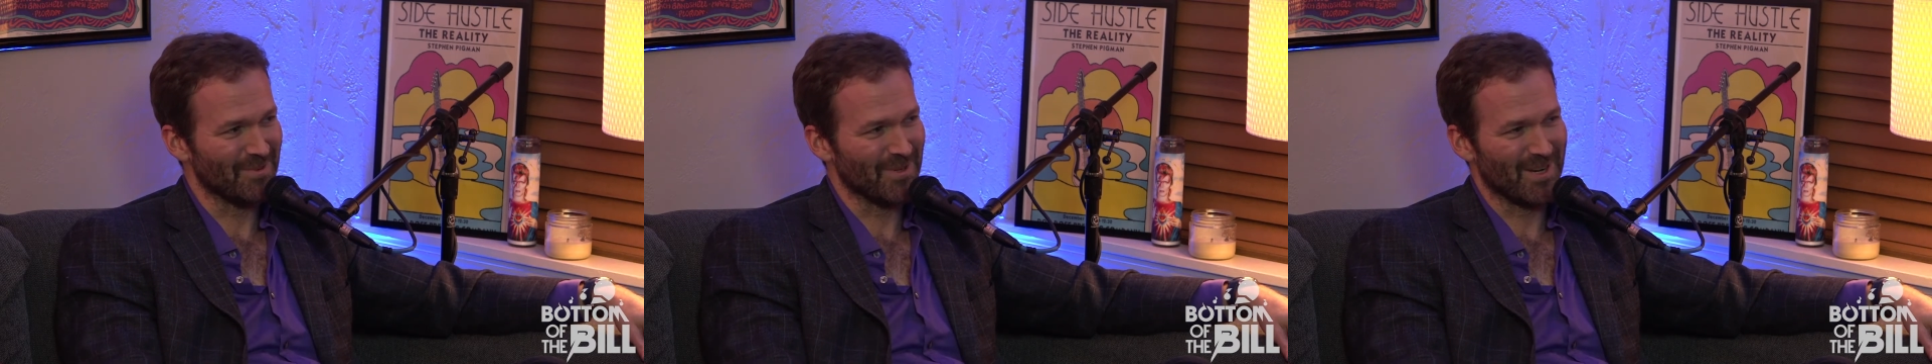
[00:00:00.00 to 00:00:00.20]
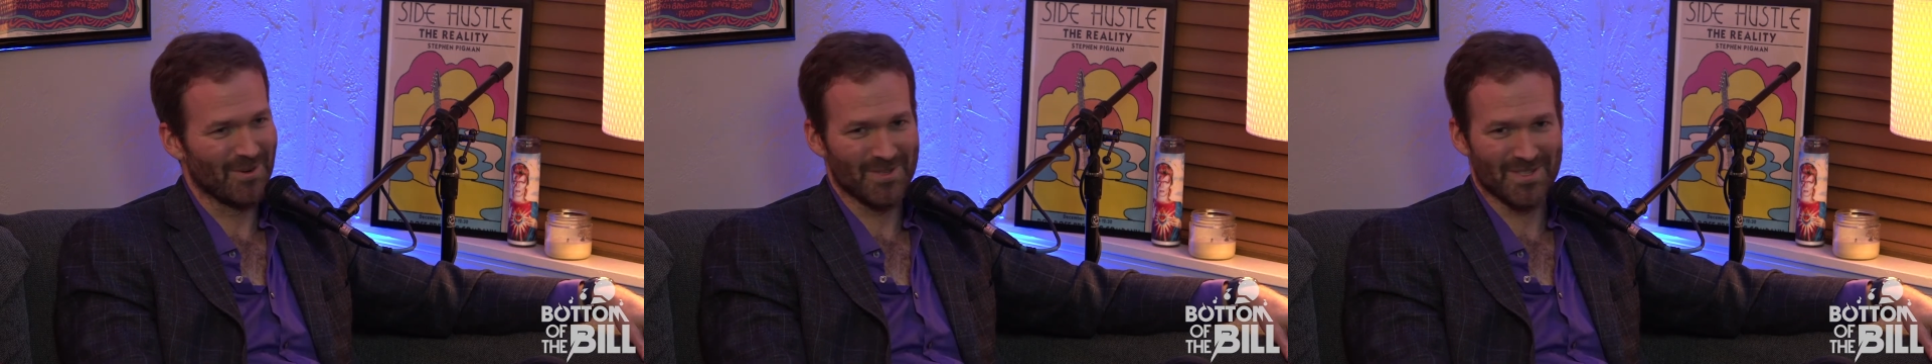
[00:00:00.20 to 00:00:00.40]

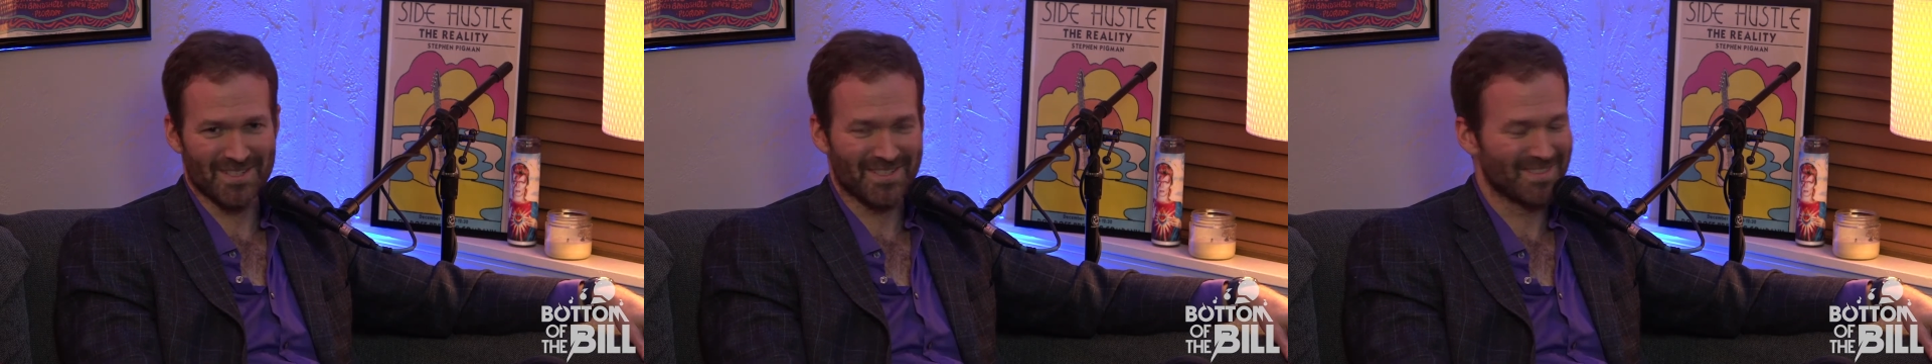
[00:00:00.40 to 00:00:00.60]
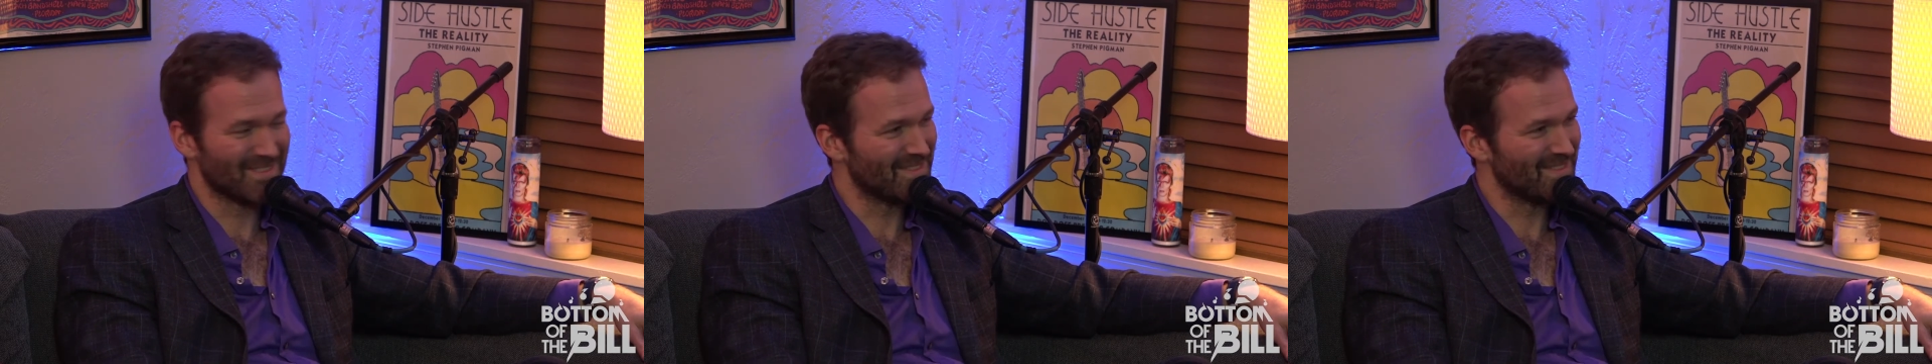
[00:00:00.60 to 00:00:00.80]
when I
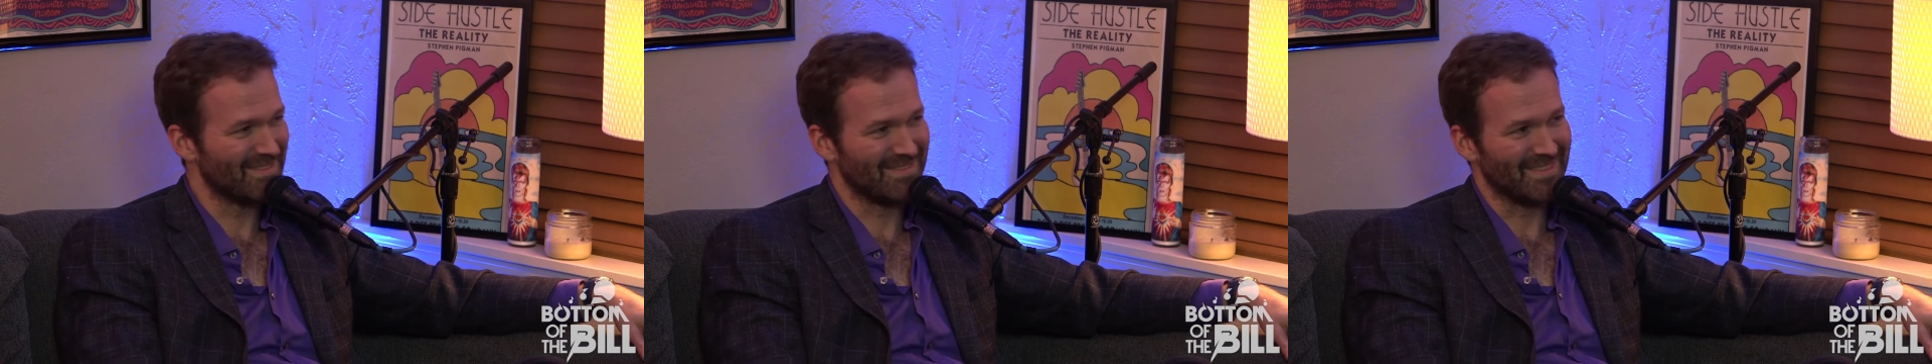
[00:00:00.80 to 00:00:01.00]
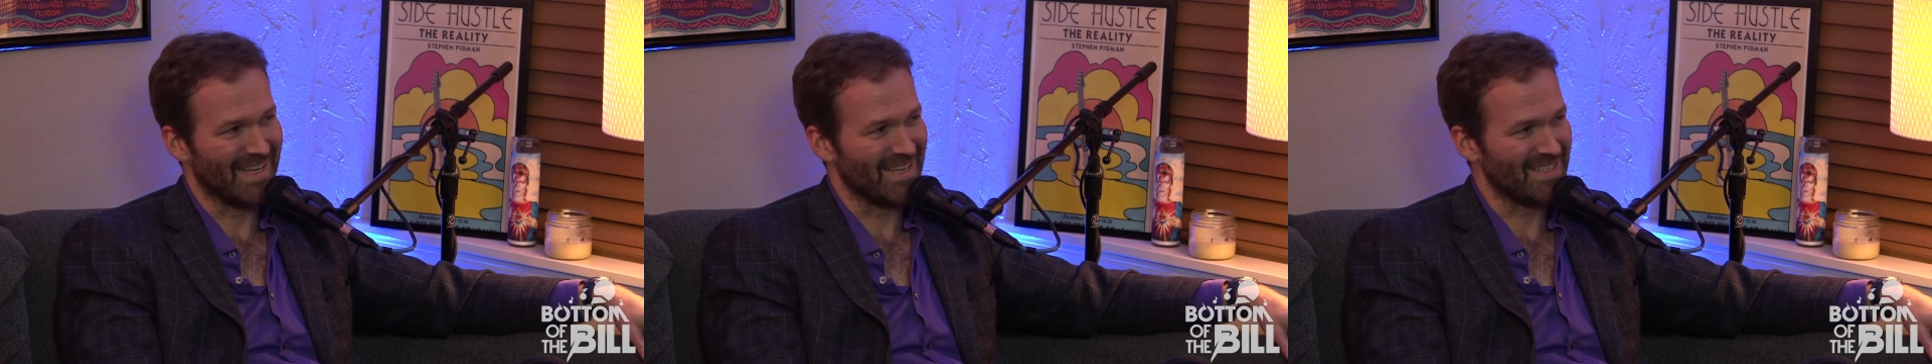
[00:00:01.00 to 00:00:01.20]
was
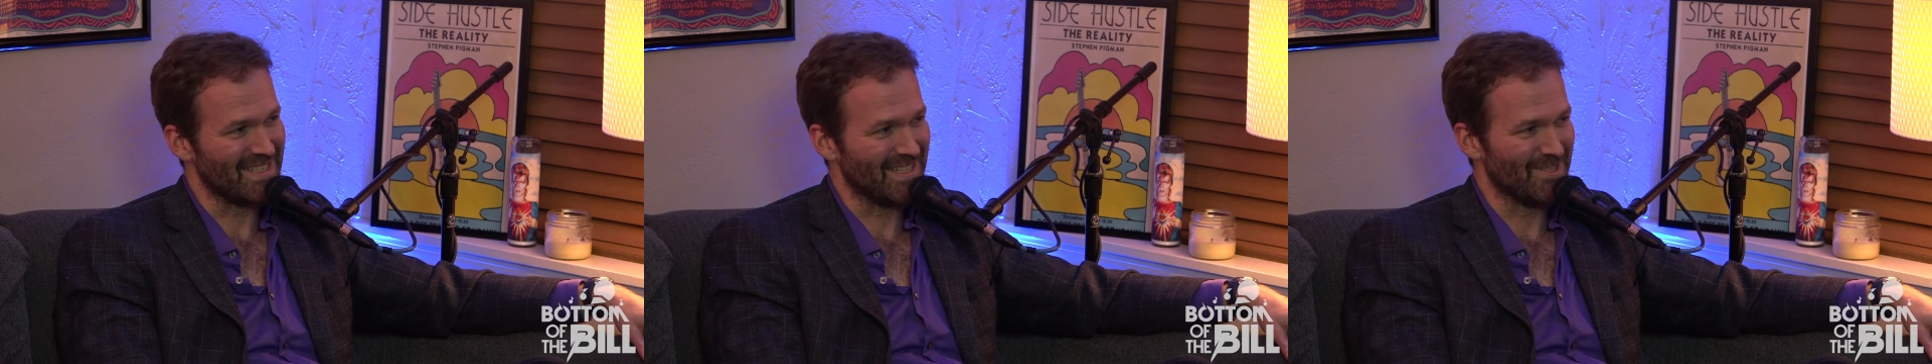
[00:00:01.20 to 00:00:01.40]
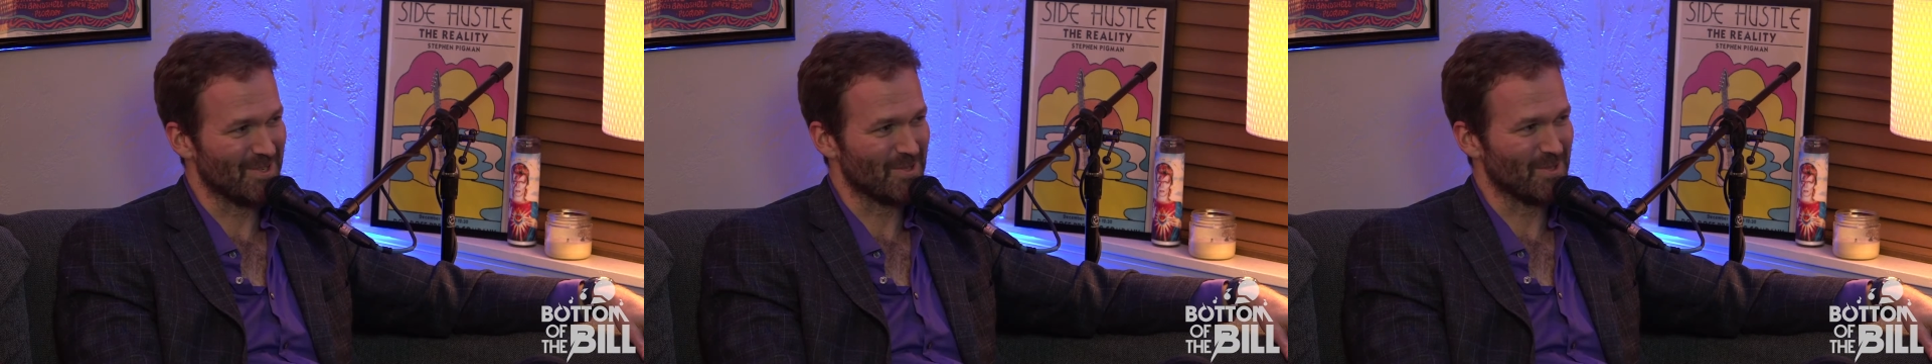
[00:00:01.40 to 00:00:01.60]

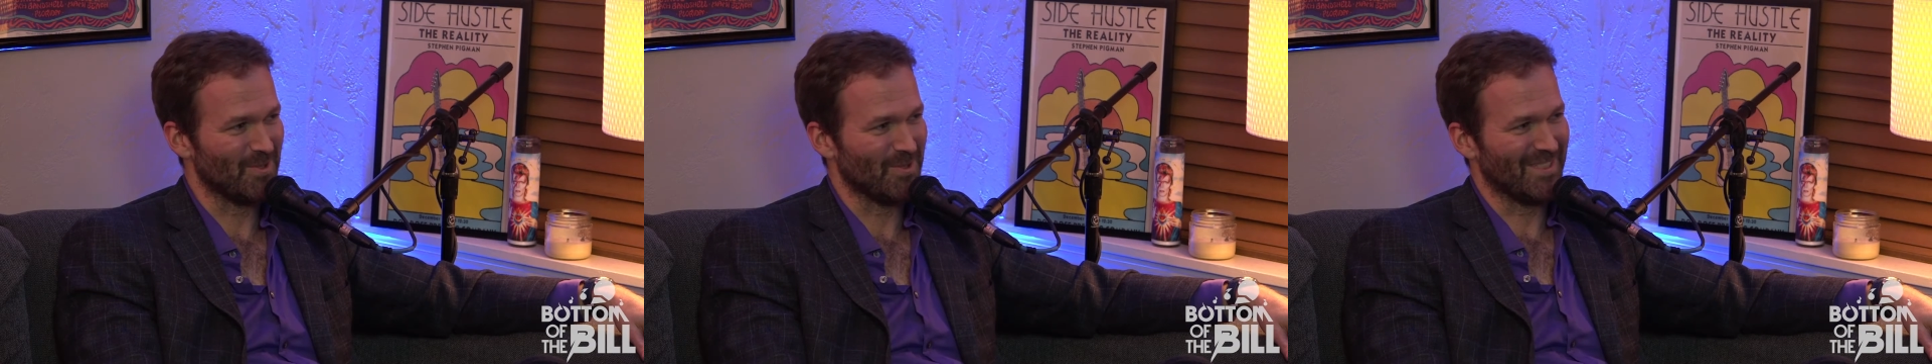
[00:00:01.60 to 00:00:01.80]
19 years old,